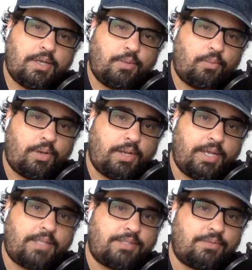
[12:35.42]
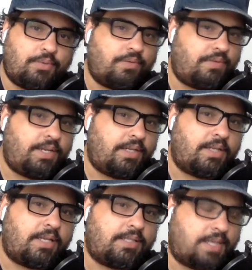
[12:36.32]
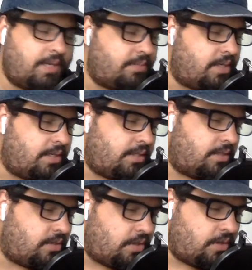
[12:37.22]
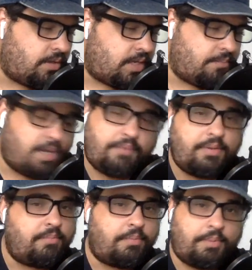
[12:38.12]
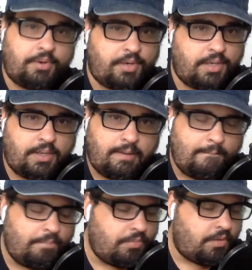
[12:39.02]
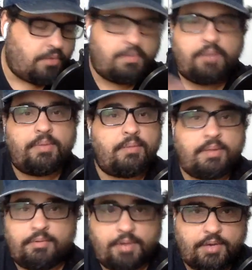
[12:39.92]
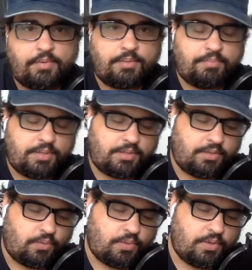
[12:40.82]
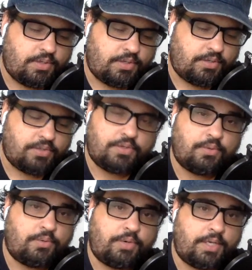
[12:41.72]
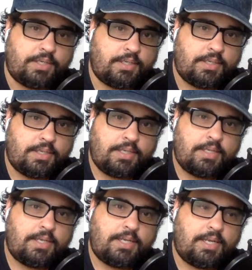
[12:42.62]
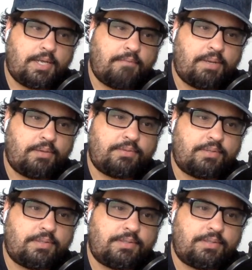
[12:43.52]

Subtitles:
what Elton was feeling at times. And I think this song might have been about Bernie, or might have been about anyone, but the words are just so great about